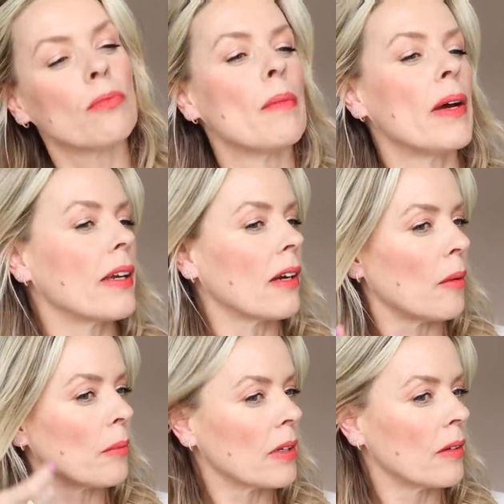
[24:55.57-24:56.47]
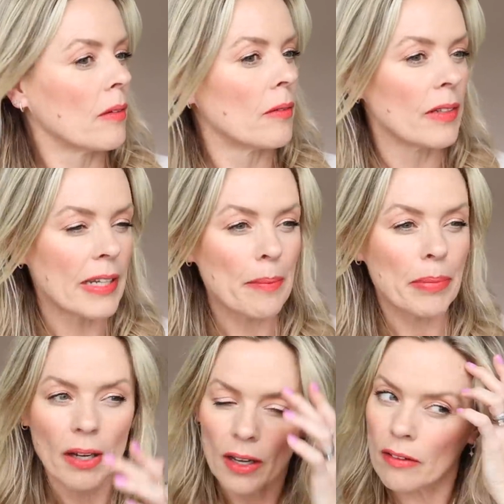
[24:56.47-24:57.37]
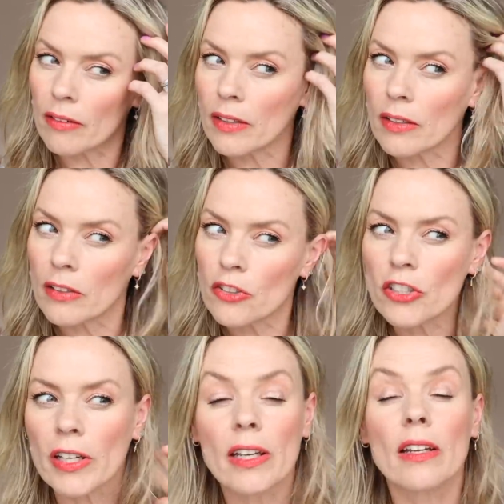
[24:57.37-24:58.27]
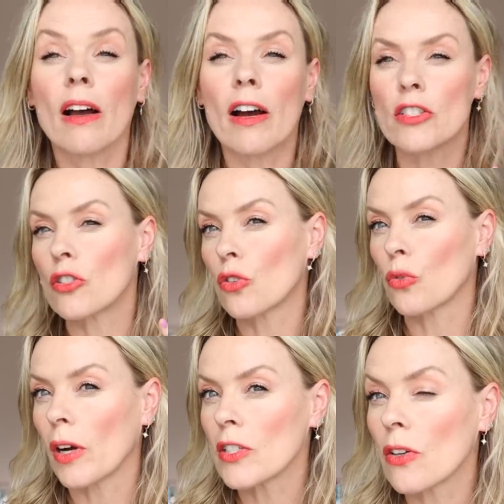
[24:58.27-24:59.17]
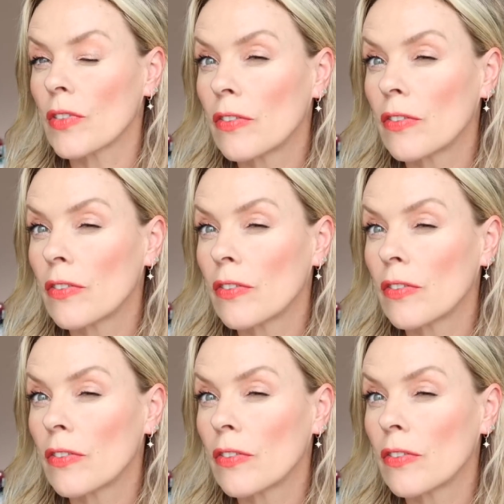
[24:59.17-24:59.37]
My makeup, lip colour and cheek and eyes are sort of quite soft,